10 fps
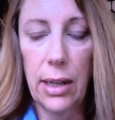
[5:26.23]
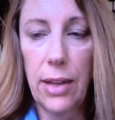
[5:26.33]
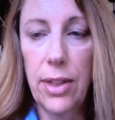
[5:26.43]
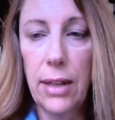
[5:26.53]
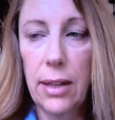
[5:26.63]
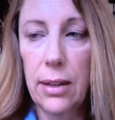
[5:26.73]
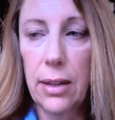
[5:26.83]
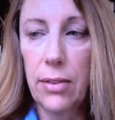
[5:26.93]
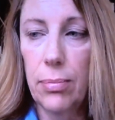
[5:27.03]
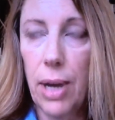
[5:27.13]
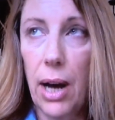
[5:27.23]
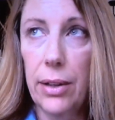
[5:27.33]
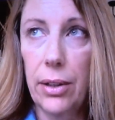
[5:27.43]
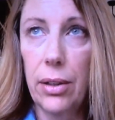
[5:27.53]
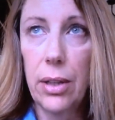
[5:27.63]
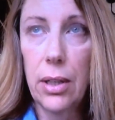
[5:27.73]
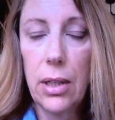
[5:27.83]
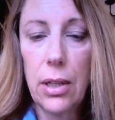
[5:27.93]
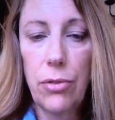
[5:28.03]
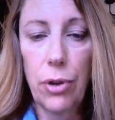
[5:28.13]
And I think that this model
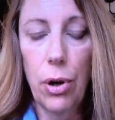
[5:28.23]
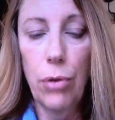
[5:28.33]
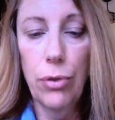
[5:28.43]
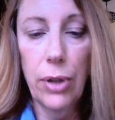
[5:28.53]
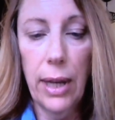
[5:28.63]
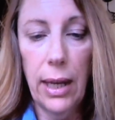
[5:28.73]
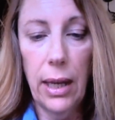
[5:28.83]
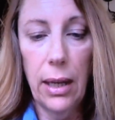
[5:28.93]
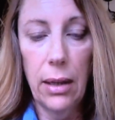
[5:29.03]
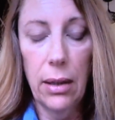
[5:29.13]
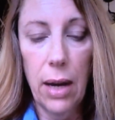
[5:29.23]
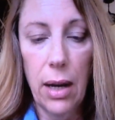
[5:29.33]
for overlaying